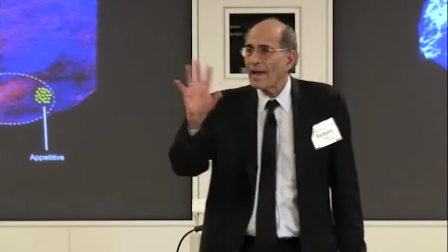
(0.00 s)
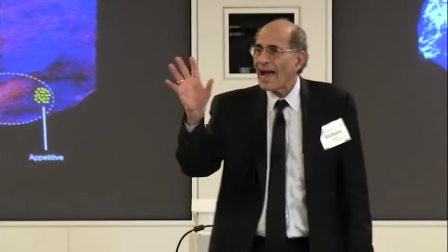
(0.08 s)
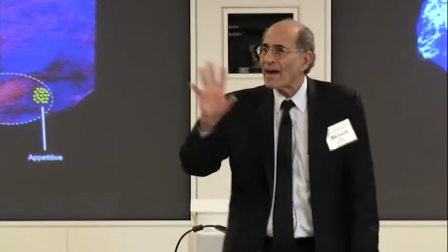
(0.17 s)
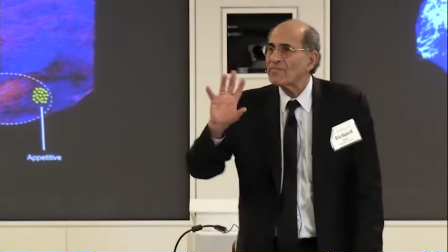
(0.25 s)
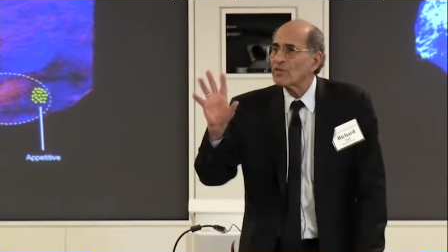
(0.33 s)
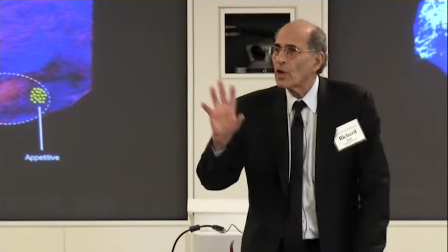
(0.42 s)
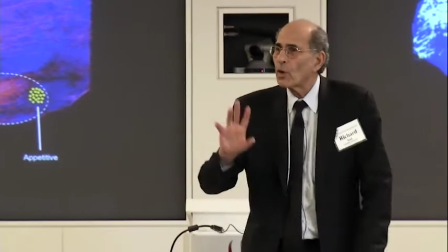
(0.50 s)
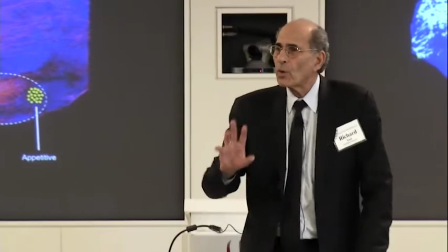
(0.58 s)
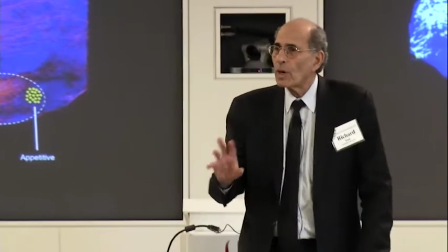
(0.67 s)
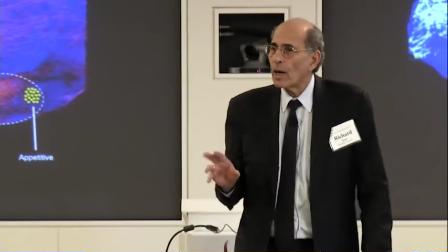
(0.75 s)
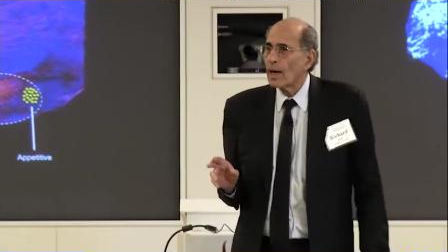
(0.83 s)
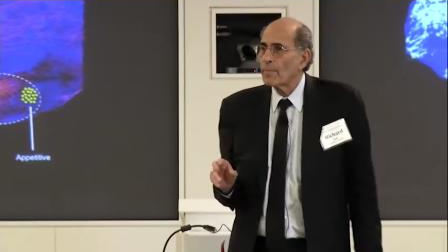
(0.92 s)
have
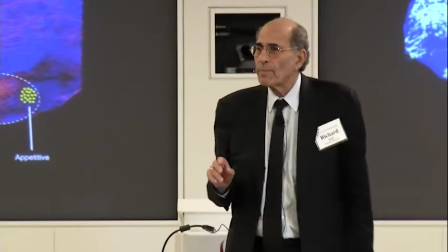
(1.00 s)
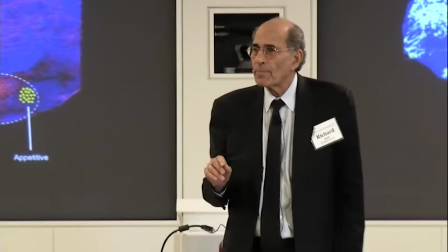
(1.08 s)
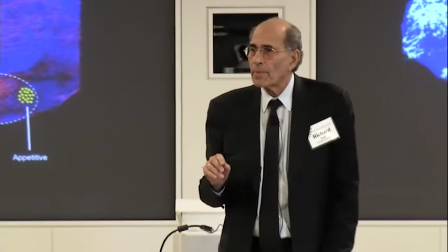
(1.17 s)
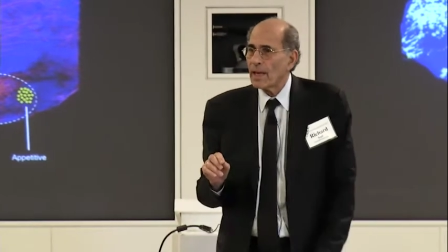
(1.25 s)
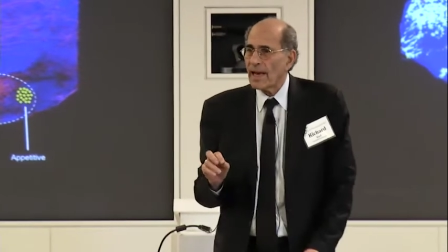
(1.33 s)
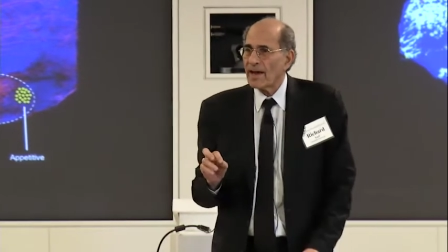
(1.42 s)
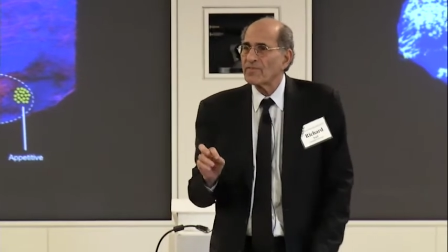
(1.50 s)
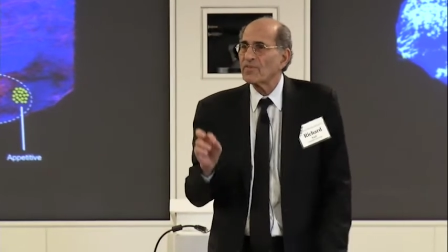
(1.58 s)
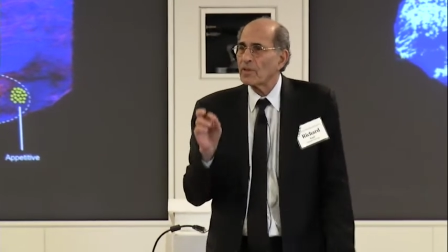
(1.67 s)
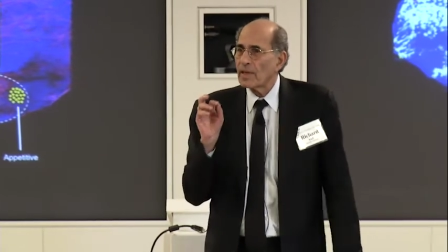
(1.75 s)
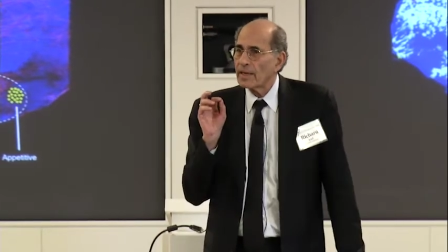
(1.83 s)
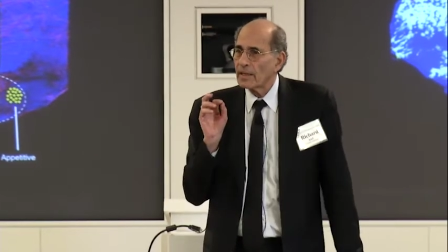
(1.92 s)
no um, have
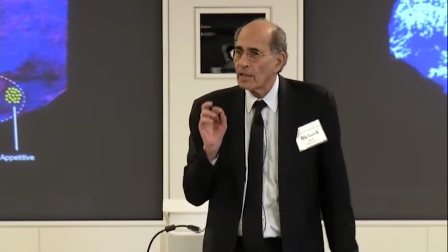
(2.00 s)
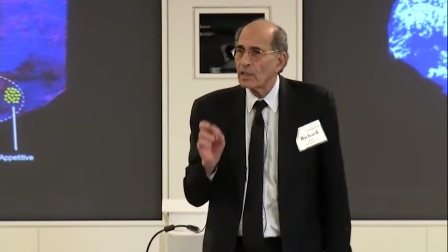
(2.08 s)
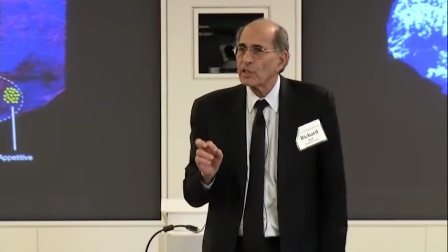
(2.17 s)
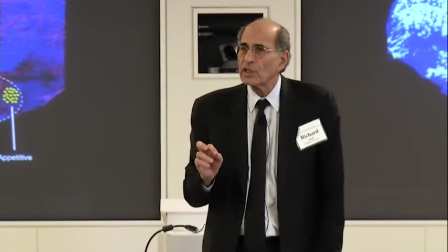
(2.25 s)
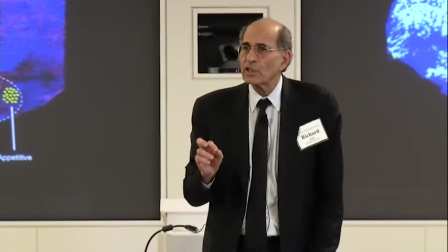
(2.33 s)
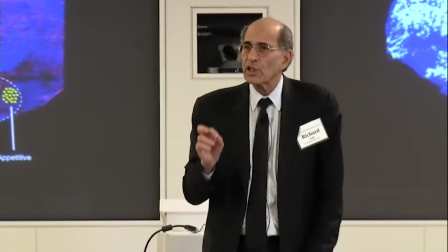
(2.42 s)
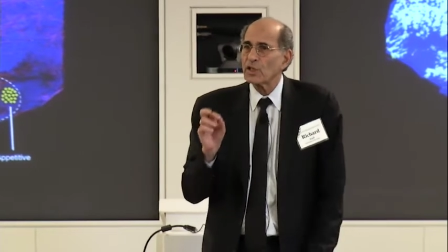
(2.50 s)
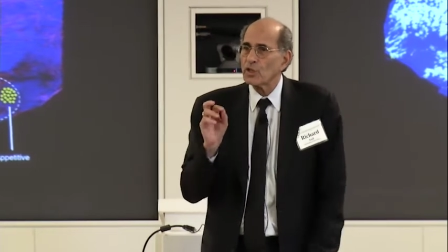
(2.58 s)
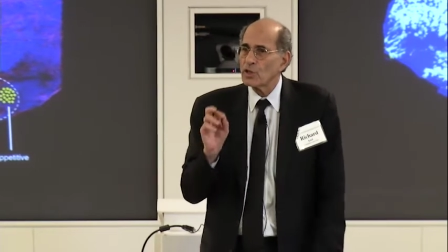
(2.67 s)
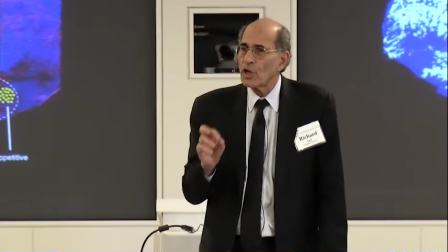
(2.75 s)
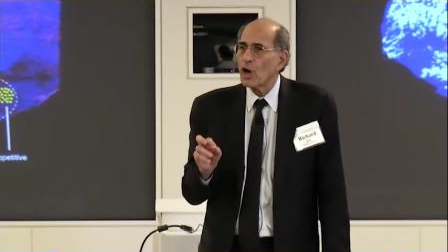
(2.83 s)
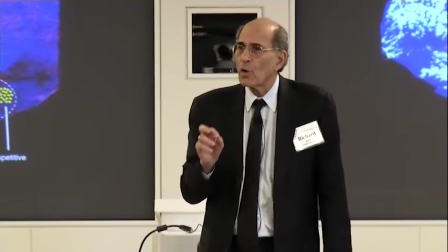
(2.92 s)
elicit
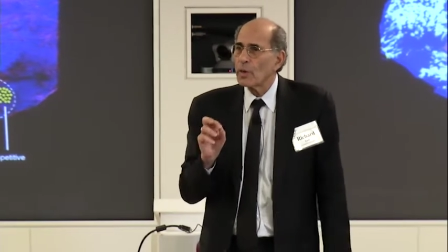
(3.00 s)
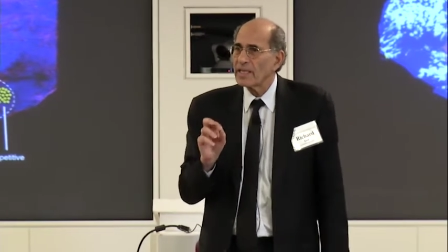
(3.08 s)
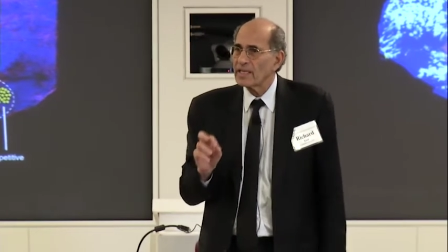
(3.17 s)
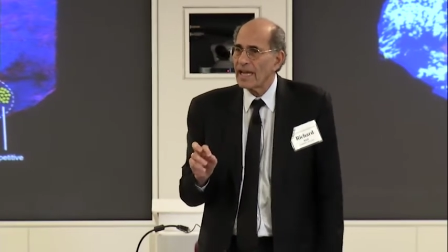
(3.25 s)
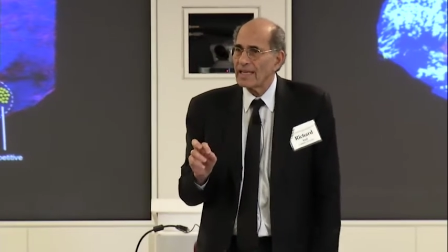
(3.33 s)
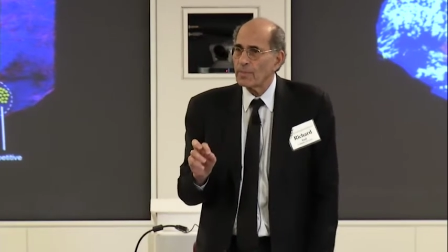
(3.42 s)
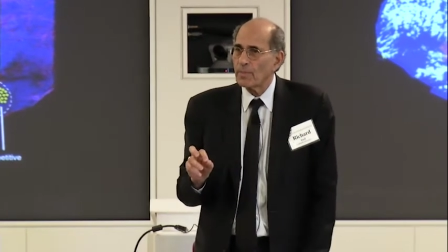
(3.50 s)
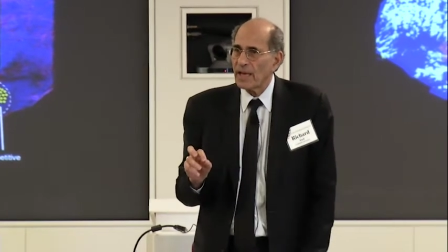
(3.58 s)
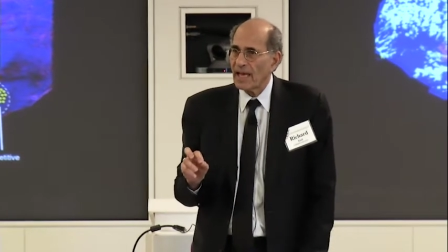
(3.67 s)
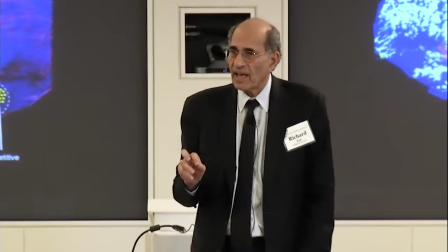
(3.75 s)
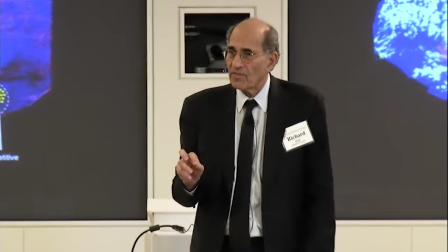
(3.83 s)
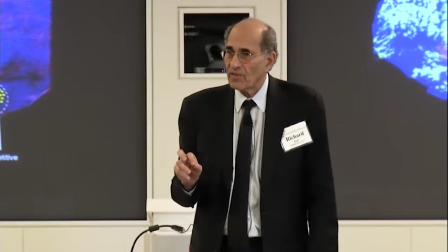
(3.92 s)
no innate
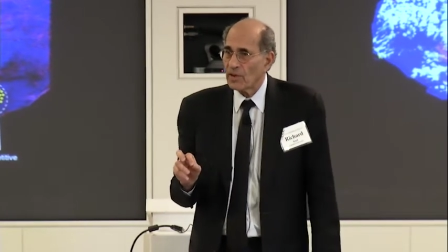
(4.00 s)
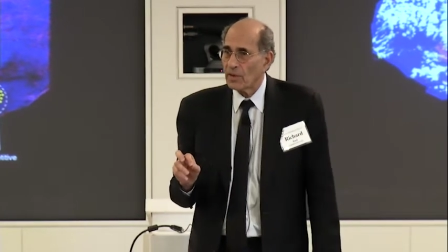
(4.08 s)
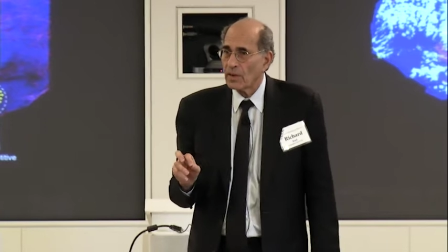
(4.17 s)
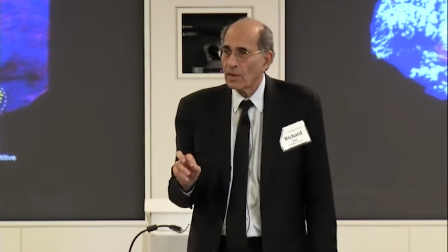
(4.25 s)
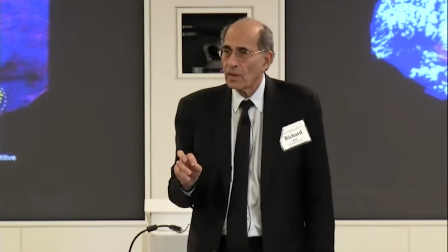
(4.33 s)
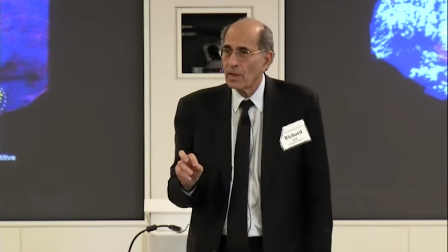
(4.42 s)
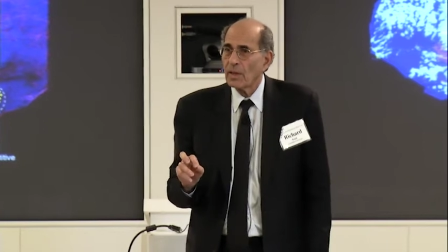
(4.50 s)
behavior.